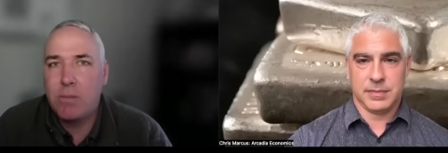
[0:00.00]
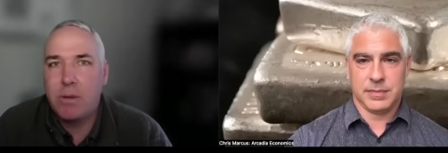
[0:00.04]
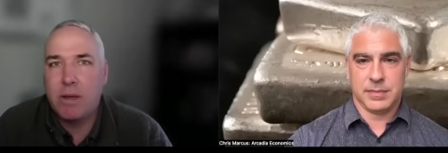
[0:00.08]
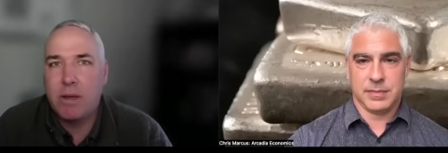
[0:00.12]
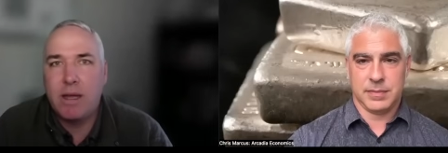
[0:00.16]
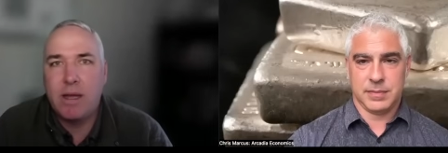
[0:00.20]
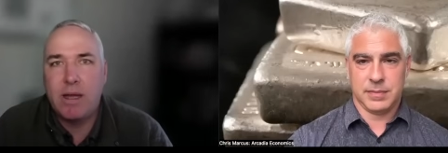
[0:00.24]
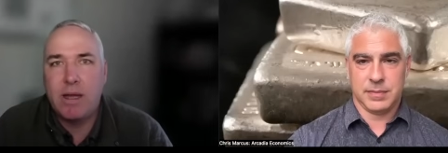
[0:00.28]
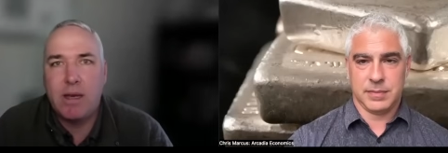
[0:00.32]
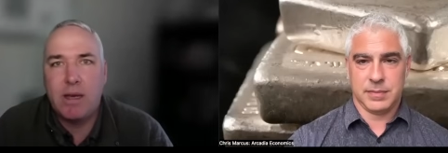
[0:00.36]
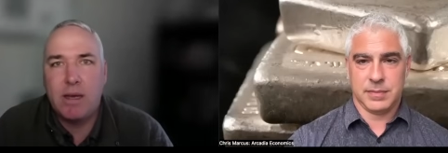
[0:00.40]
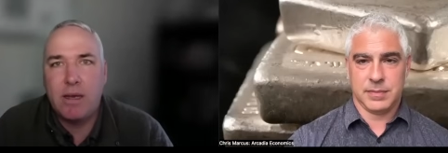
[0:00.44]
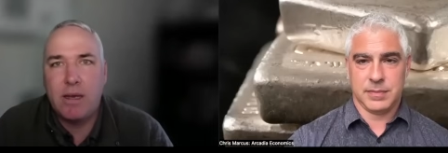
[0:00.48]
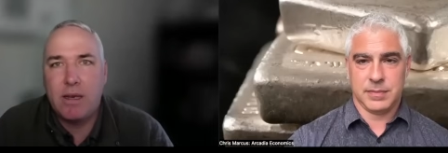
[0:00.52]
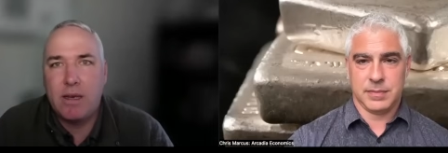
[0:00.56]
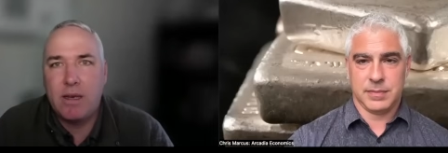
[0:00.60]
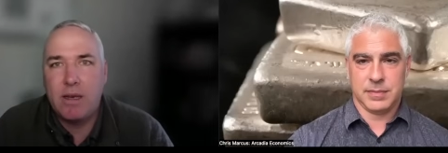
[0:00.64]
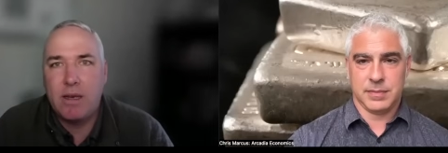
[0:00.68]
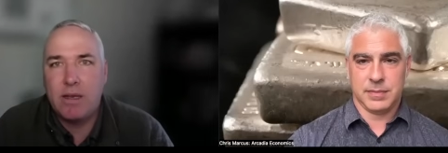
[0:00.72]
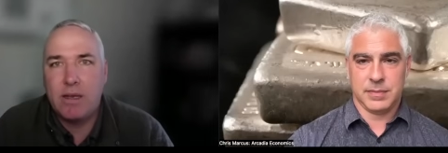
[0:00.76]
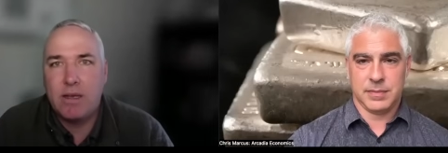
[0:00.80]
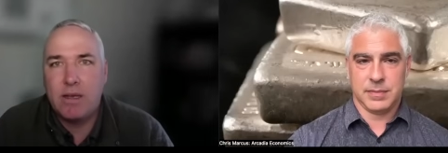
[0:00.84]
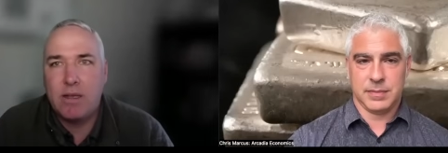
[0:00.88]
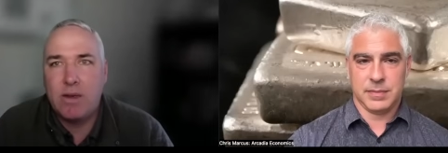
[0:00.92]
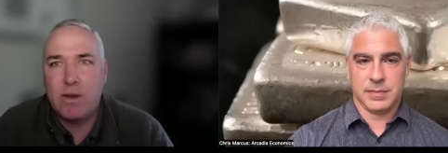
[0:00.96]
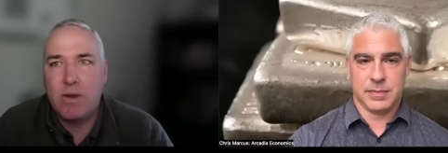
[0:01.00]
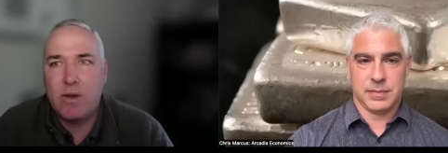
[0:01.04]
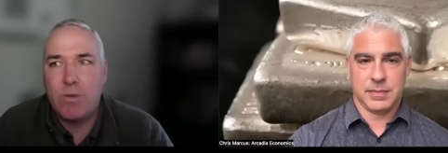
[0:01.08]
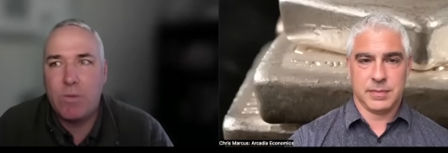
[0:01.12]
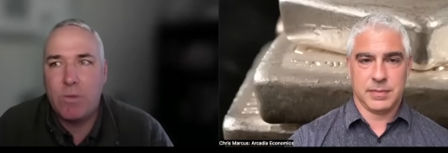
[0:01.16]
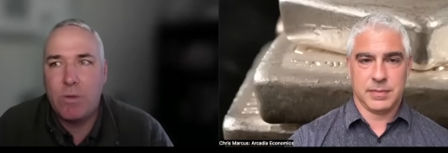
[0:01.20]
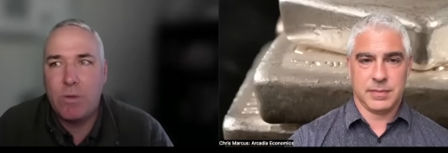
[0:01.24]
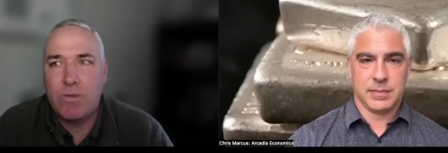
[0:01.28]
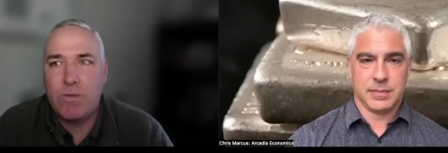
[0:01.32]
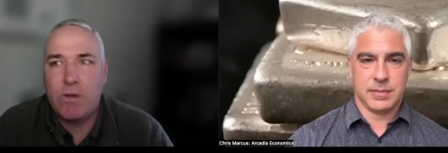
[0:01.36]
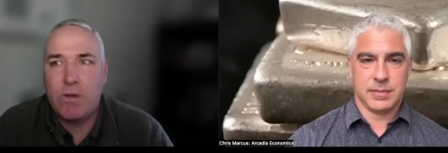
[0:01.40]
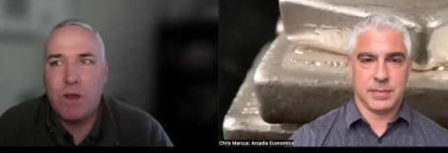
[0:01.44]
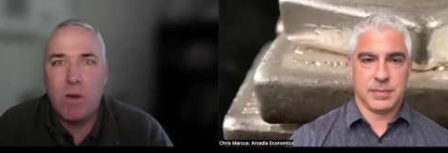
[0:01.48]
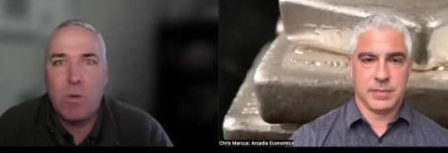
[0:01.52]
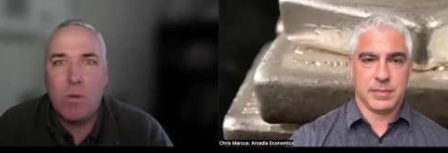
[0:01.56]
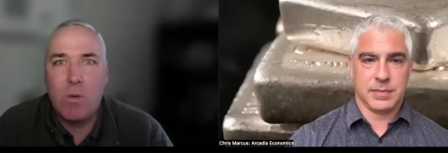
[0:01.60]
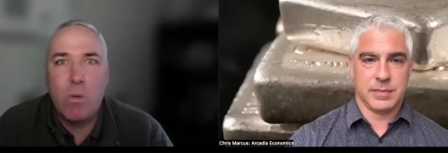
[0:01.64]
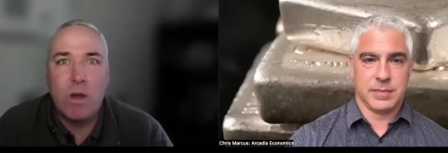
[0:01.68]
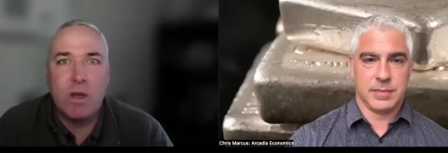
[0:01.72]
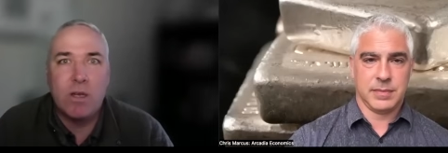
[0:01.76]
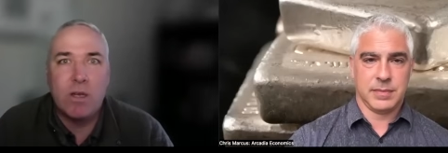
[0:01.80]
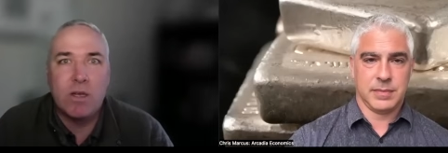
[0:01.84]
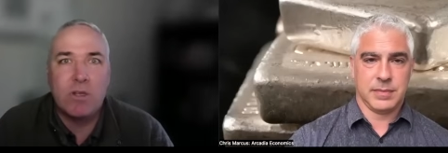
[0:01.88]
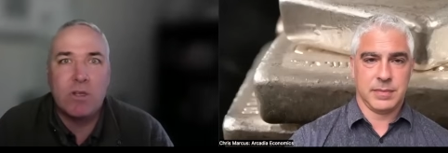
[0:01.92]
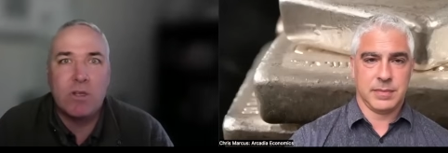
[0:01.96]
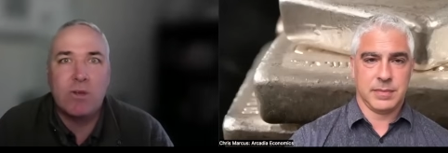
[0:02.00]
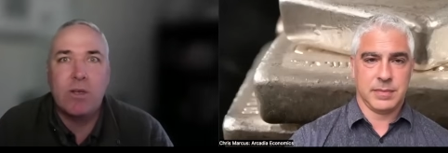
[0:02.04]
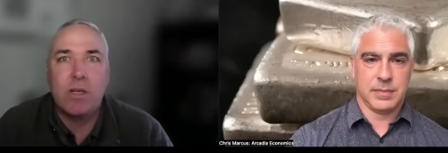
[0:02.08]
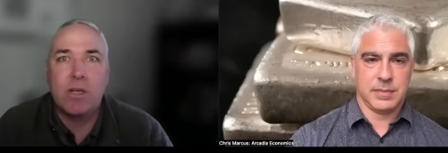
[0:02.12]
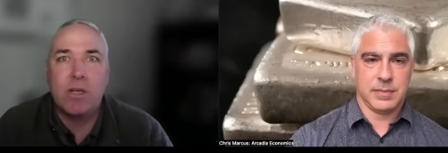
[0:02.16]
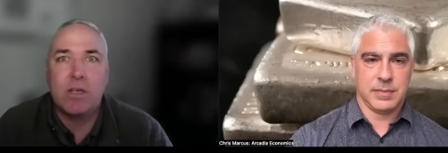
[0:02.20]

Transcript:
Speaker 1: but you know, we've got 1 to 2 year